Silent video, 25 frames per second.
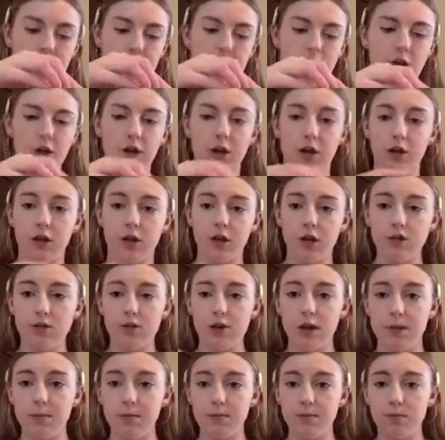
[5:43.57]
you're going to close it
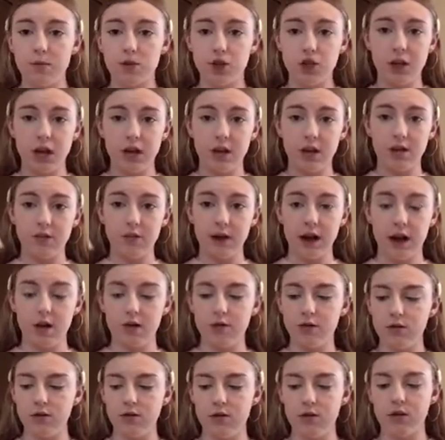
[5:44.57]
up, shake it
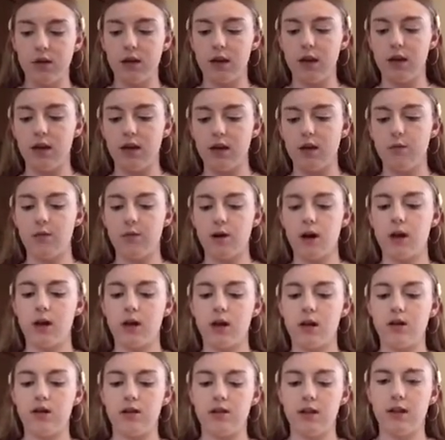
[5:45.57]
around to get your
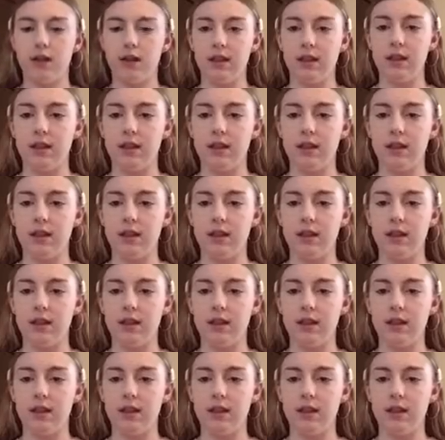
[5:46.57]
product in the